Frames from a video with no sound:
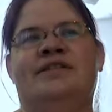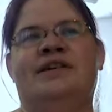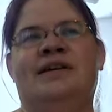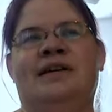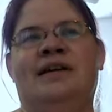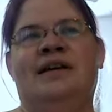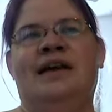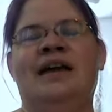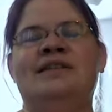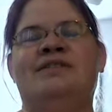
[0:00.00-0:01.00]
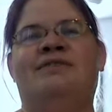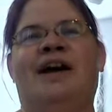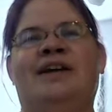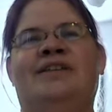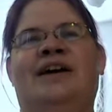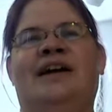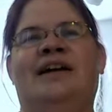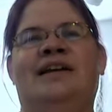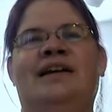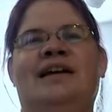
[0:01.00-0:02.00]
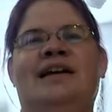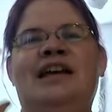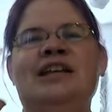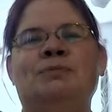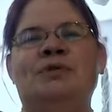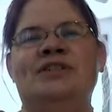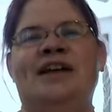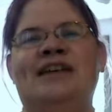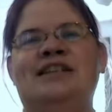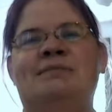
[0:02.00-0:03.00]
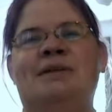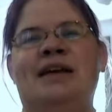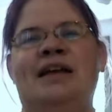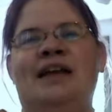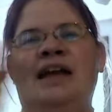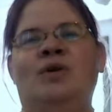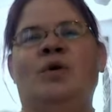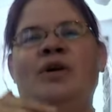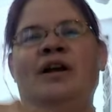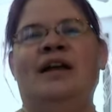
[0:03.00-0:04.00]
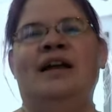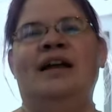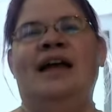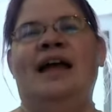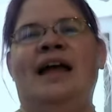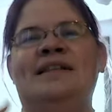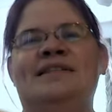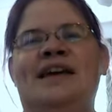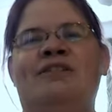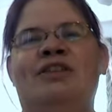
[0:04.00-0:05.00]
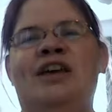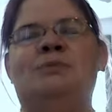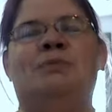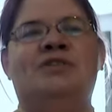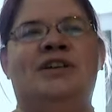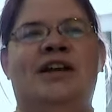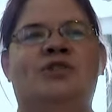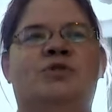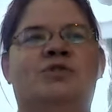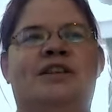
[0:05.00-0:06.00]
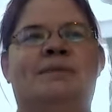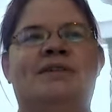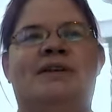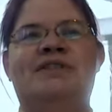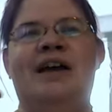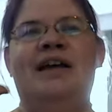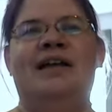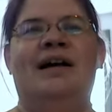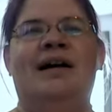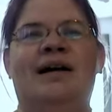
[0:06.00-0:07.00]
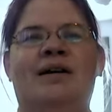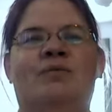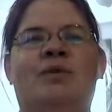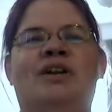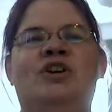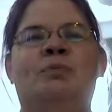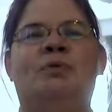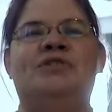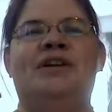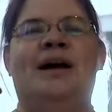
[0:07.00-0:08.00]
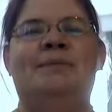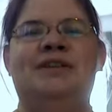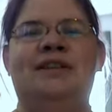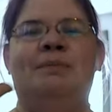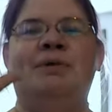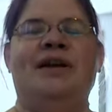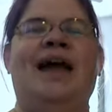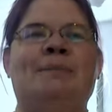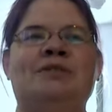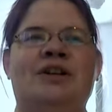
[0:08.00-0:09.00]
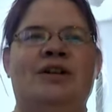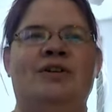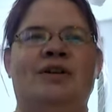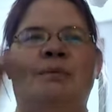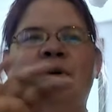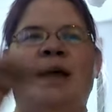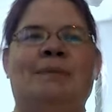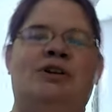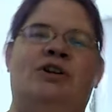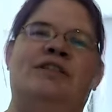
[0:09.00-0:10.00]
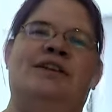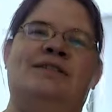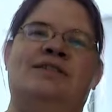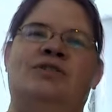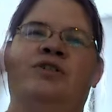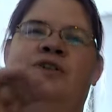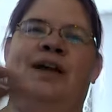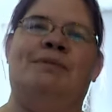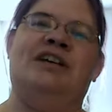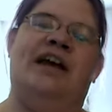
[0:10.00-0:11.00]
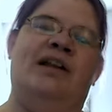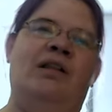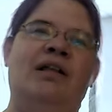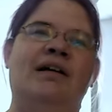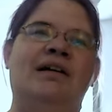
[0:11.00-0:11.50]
the is the fact that each person has to in or instead of each person introducing themselves uh, when a new person comes in they put a caption under they put a caption underneath as to their name and title